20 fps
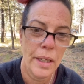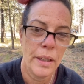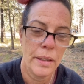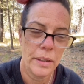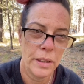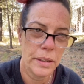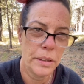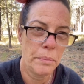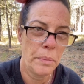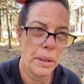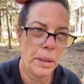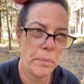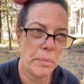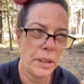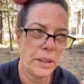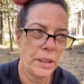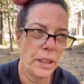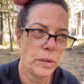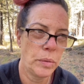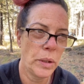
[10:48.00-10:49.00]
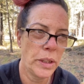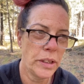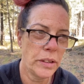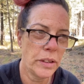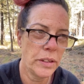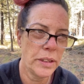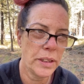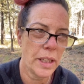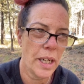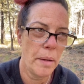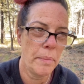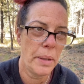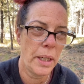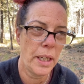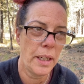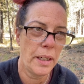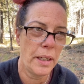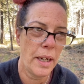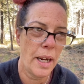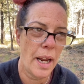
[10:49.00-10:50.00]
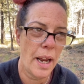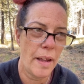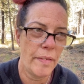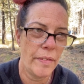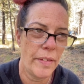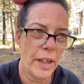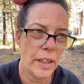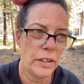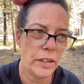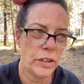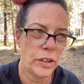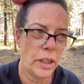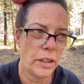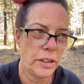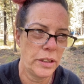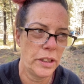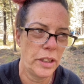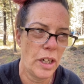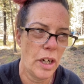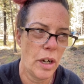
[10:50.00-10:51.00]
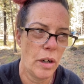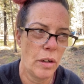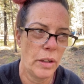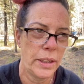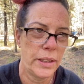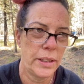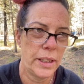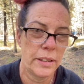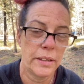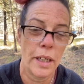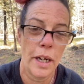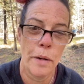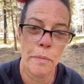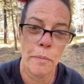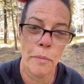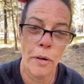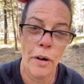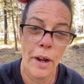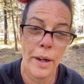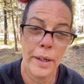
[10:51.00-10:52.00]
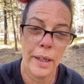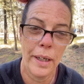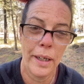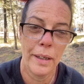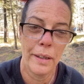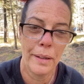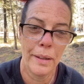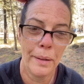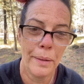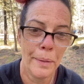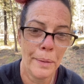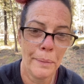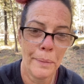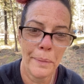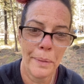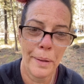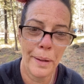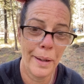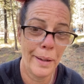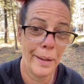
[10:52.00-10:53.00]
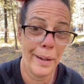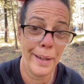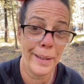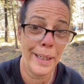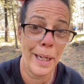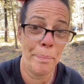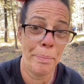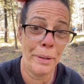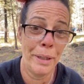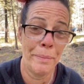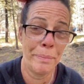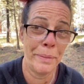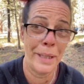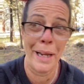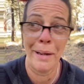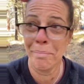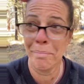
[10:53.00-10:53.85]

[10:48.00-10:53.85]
There's a meme that says winter is coming, and then Jon Snow it says I'm ready, and I can't put up that